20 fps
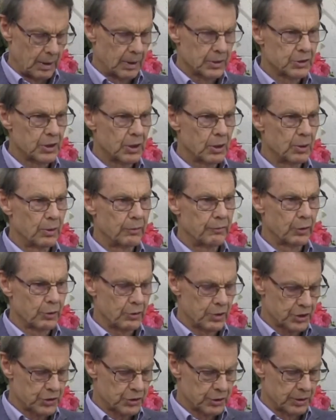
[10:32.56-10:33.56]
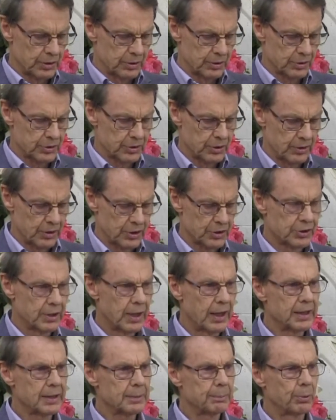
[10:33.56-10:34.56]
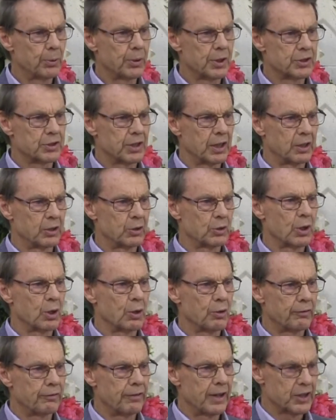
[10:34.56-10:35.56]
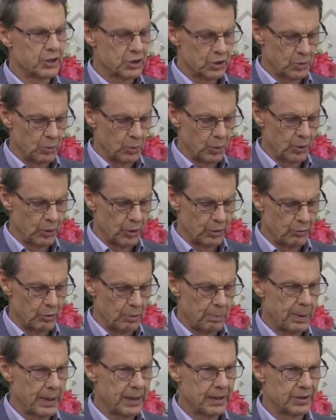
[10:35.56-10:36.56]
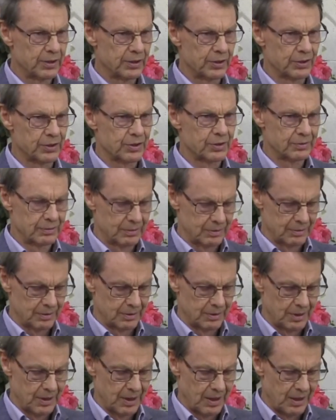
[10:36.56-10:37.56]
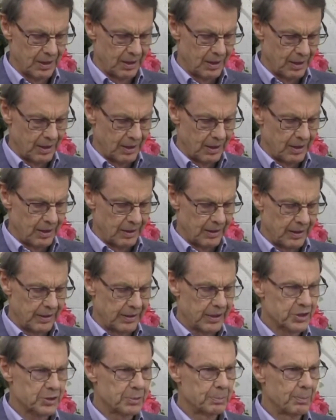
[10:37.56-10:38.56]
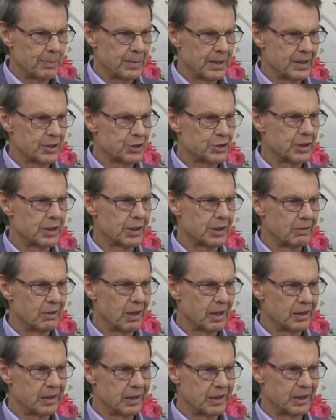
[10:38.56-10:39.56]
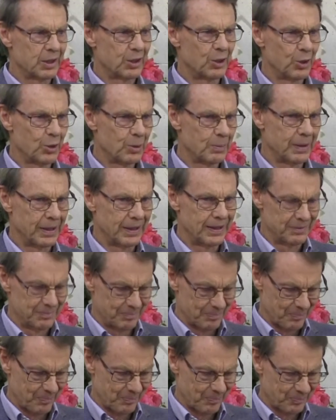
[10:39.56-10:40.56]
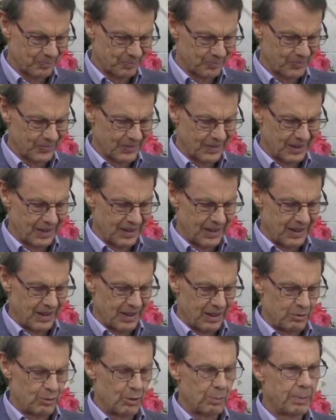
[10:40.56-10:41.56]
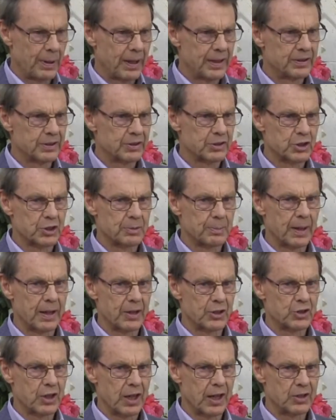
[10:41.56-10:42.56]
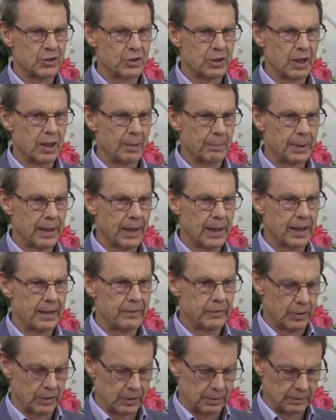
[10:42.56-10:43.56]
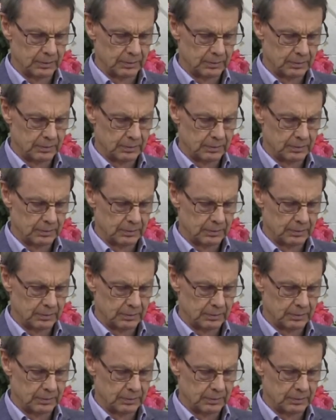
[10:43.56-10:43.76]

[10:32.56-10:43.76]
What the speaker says: So, for Christians, the starting point is that good old-fashioned word, repentance. That doesn't mean sitting around getting gloomy. Repentance is about changing our behaviour.